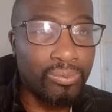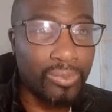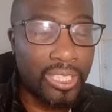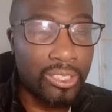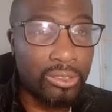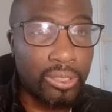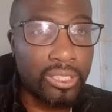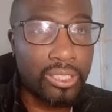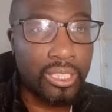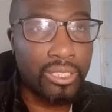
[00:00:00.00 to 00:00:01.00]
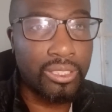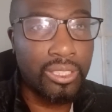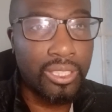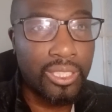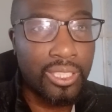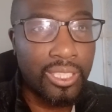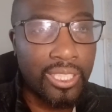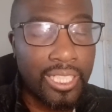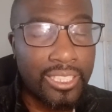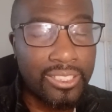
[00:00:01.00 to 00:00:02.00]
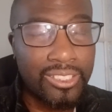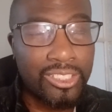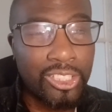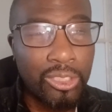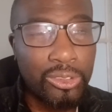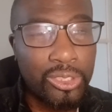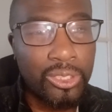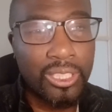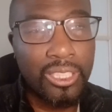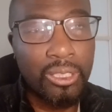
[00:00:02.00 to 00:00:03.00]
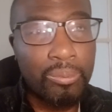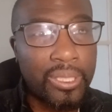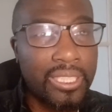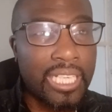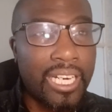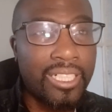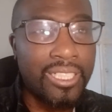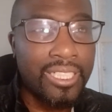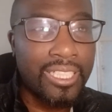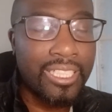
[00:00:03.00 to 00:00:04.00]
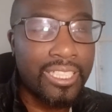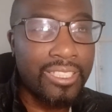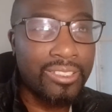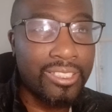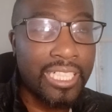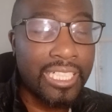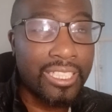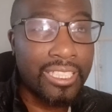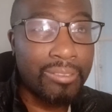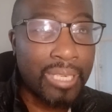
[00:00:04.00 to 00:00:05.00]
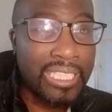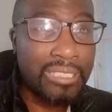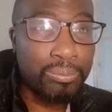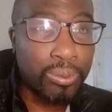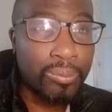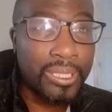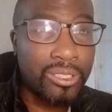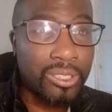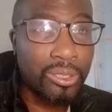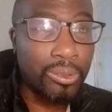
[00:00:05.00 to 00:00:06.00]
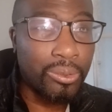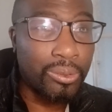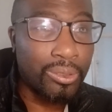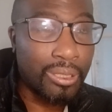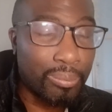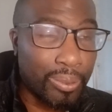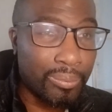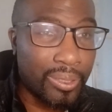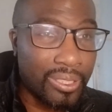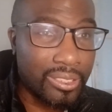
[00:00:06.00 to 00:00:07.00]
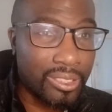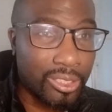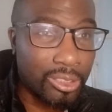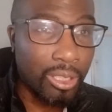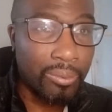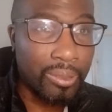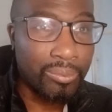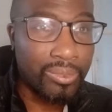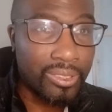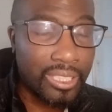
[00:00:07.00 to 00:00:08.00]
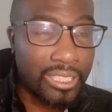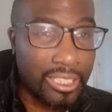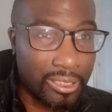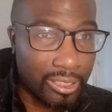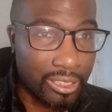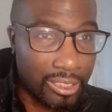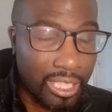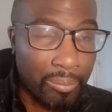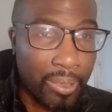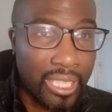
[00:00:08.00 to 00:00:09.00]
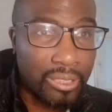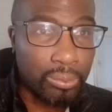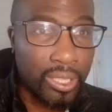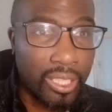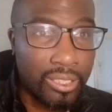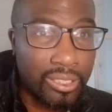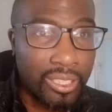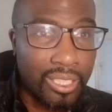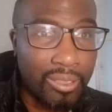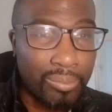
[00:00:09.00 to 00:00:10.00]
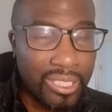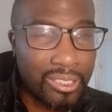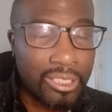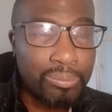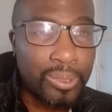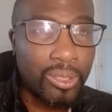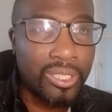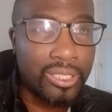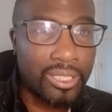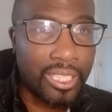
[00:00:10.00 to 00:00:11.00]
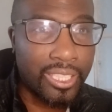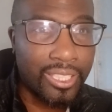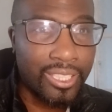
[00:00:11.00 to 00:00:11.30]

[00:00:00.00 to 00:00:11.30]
interesting. And it shows you a little bit that he made his promise to Tottenham. Yes, he's stuck by his word. But let's just be honest here.